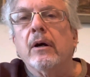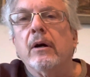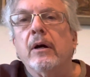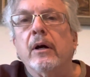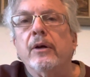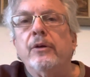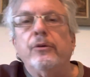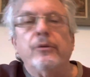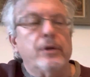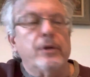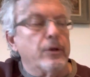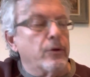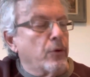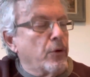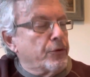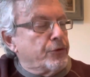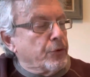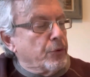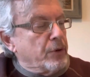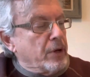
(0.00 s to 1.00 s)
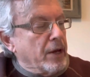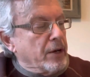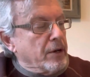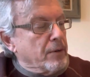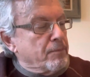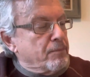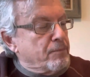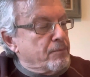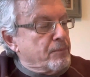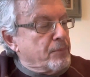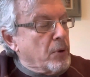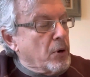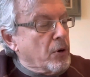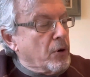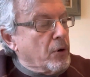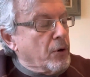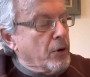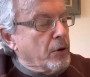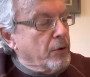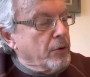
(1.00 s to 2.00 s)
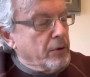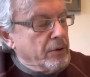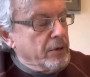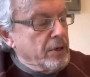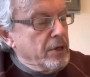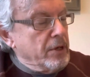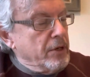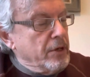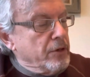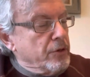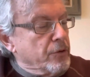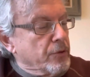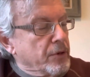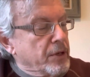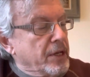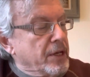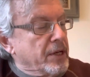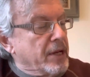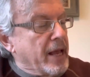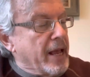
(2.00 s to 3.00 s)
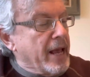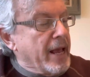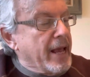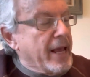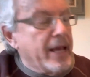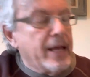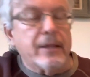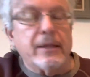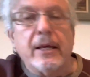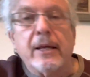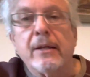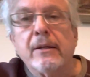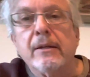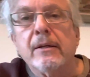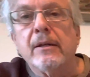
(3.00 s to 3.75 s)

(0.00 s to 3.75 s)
You can also kind of bar your E and A and then